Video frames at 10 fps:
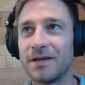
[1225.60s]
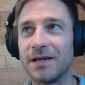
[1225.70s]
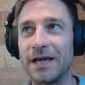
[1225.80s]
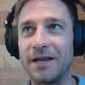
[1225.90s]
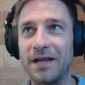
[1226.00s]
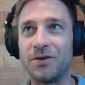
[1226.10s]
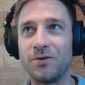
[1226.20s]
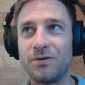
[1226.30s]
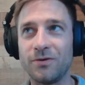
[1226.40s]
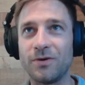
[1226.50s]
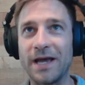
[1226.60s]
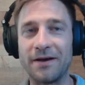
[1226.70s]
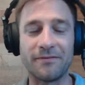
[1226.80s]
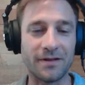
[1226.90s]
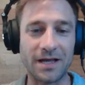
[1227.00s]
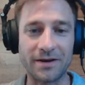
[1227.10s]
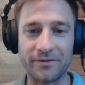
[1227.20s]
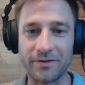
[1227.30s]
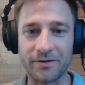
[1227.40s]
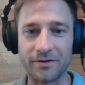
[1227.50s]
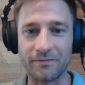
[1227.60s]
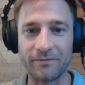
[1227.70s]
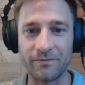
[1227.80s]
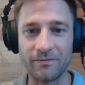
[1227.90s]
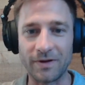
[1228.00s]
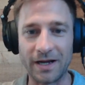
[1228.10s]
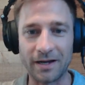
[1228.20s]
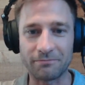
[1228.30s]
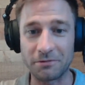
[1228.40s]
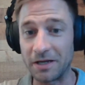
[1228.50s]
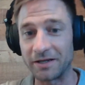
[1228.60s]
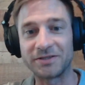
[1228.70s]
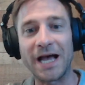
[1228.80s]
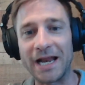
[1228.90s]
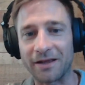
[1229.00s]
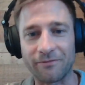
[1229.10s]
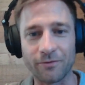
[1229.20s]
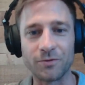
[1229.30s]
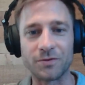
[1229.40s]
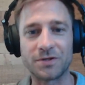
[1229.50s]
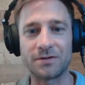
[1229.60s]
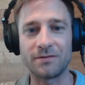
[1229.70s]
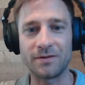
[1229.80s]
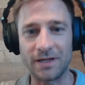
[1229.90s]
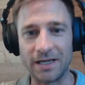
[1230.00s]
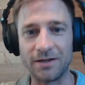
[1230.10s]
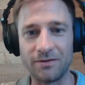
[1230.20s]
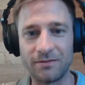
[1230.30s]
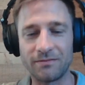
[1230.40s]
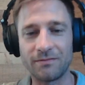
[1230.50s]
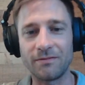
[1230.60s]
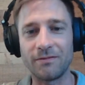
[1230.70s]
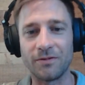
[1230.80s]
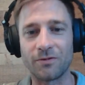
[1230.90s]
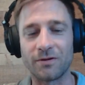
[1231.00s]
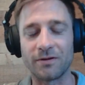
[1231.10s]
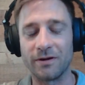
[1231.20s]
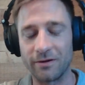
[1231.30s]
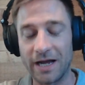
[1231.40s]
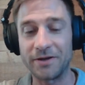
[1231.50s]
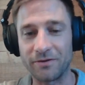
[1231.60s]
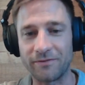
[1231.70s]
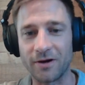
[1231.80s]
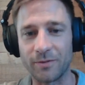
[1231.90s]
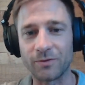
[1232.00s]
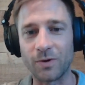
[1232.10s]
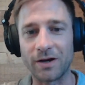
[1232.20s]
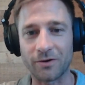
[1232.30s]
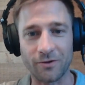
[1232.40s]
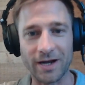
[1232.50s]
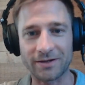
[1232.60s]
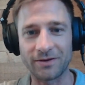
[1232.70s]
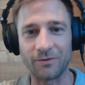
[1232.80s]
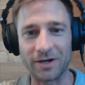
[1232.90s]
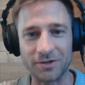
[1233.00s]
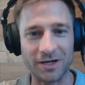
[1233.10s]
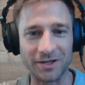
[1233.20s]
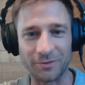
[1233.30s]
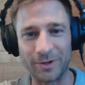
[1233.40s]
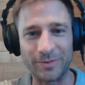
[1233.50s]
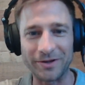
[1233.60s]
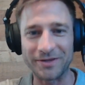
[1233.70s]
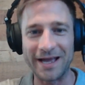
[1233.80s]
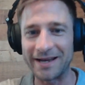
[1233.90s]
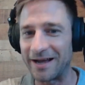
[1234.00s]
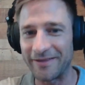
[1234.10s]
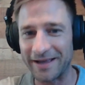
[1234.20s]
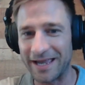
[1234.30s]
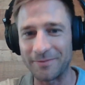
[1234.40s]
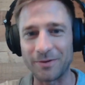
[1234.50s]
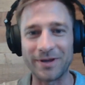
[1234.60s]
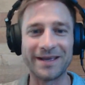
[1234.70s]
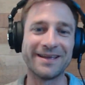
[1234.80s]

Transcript: And you do have a lot of other exotic fruits on your farm as well, correct? You want to talk a little bit about that, how that came to be?